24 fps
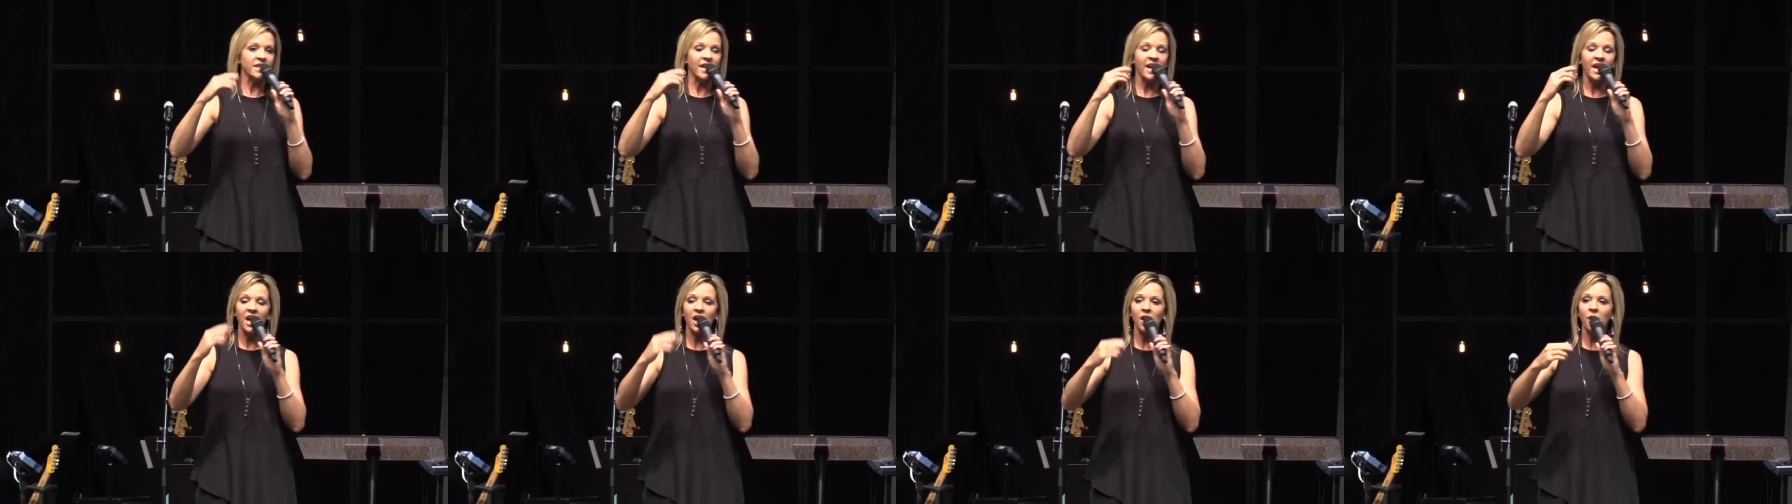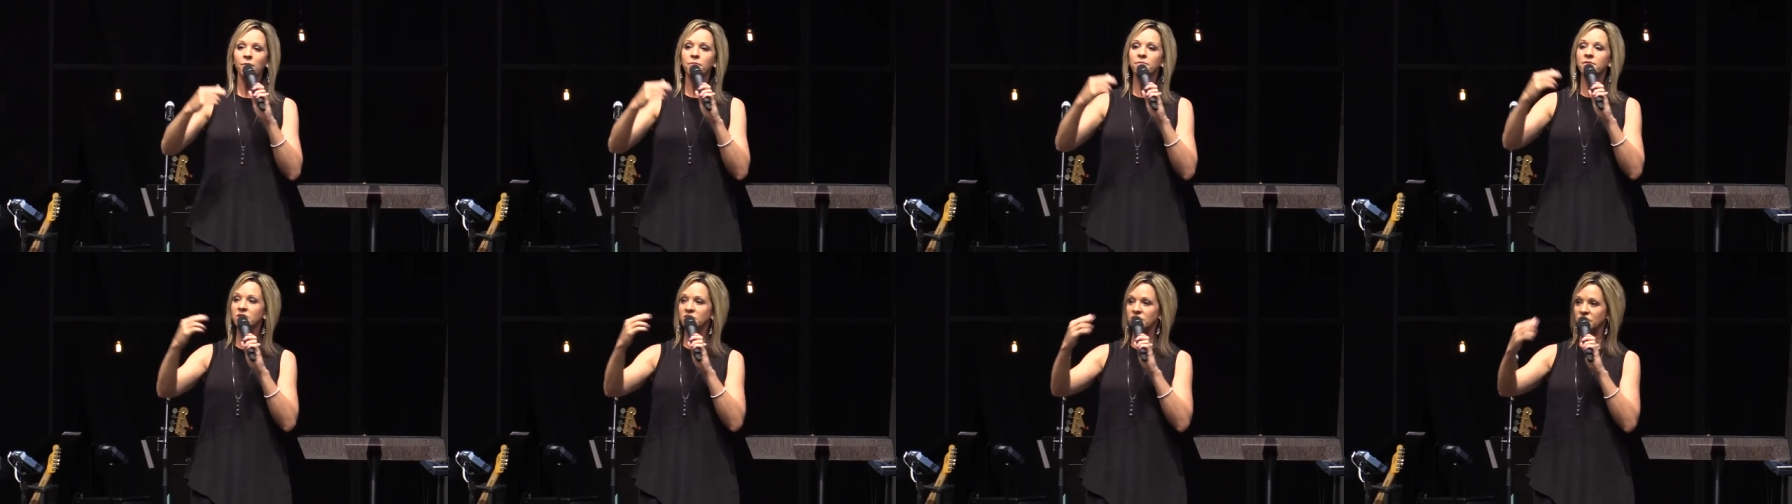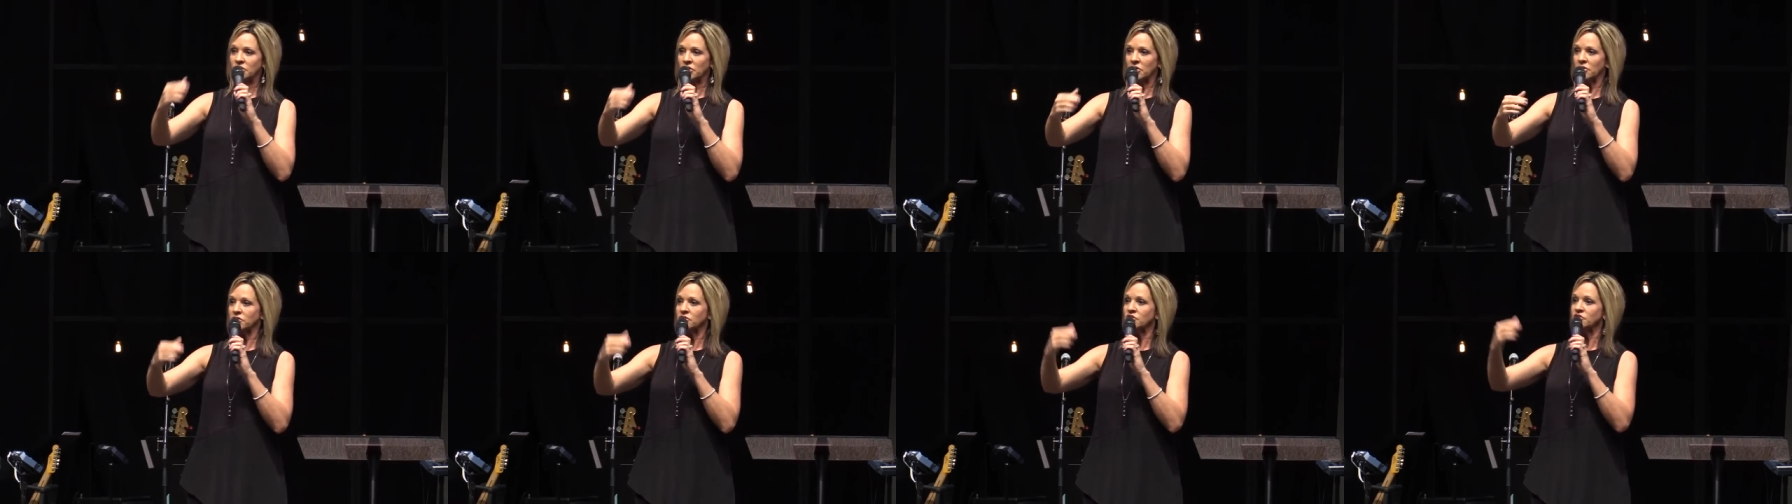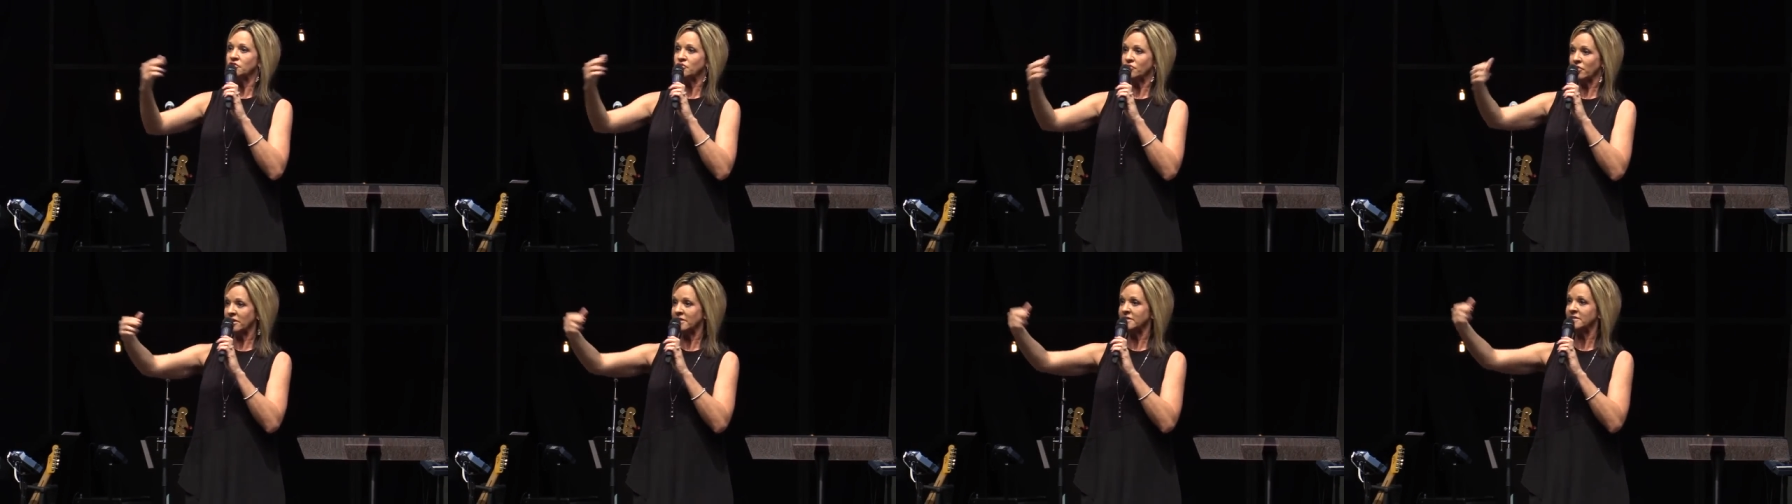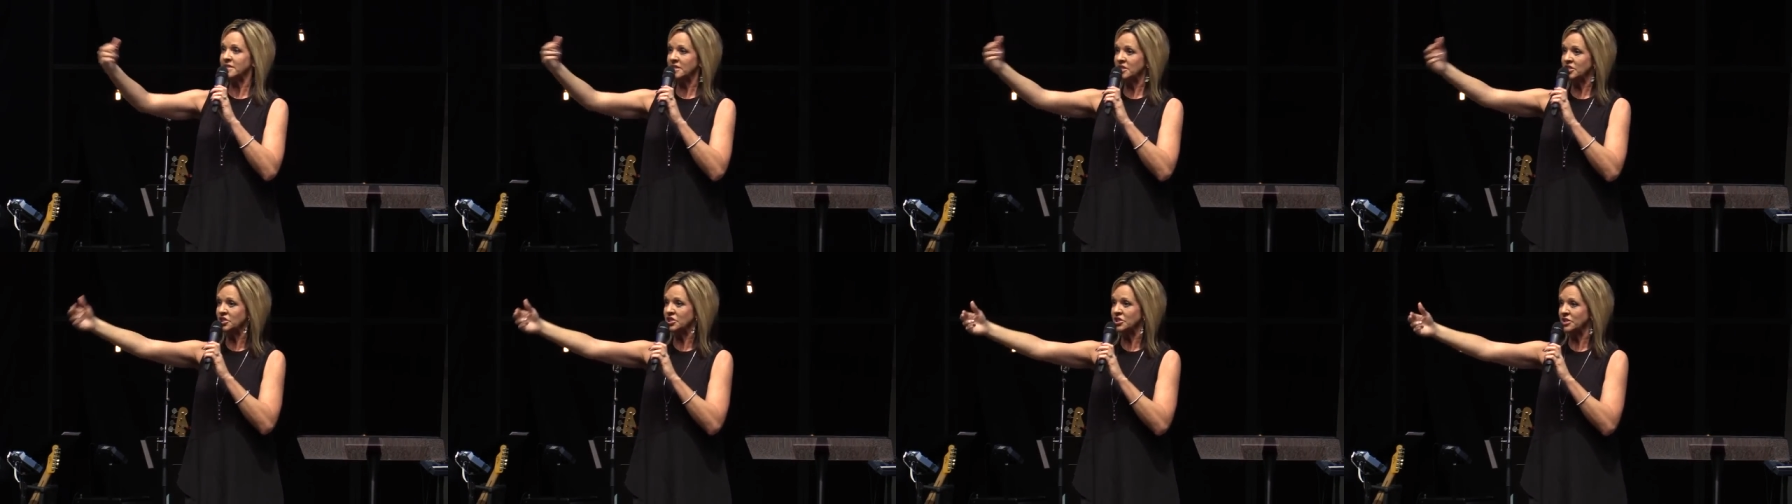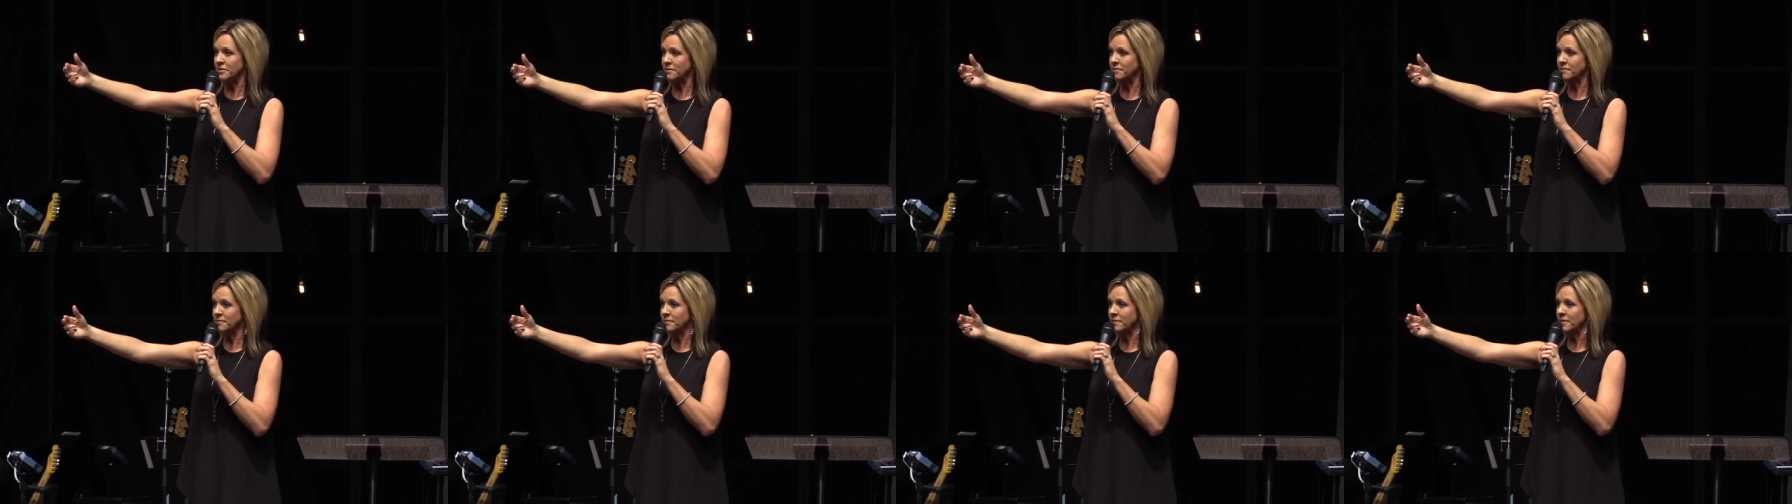to help the church
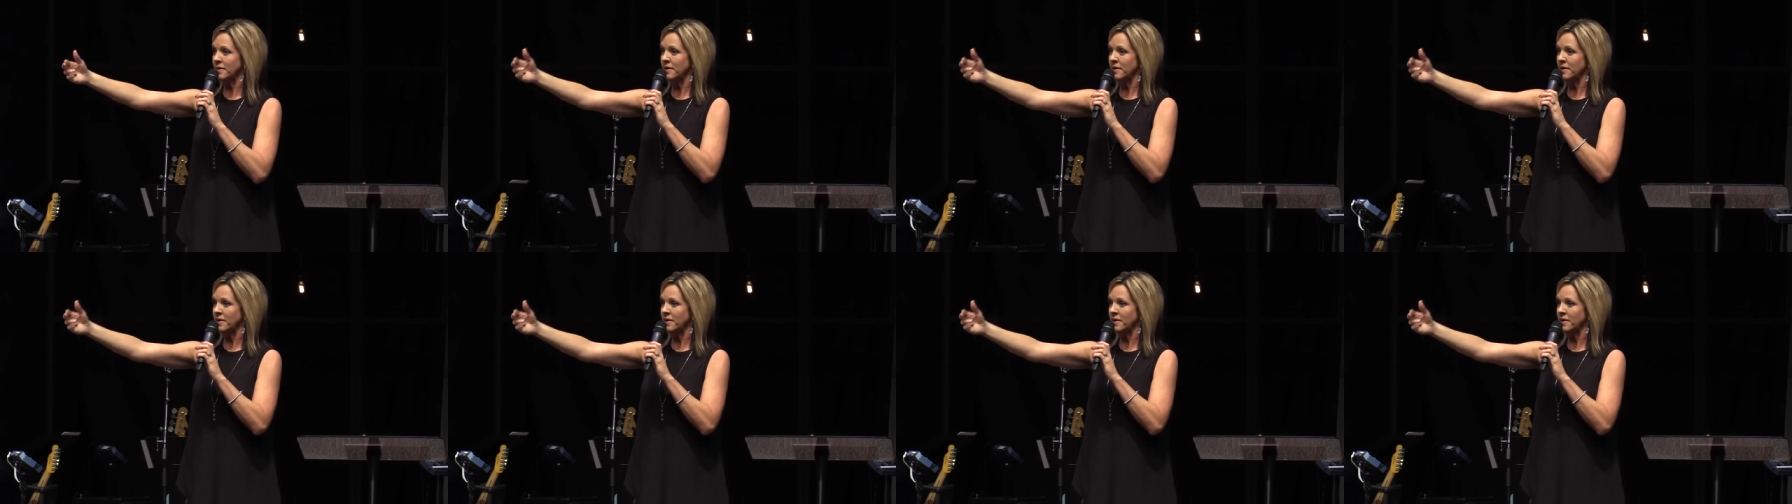transition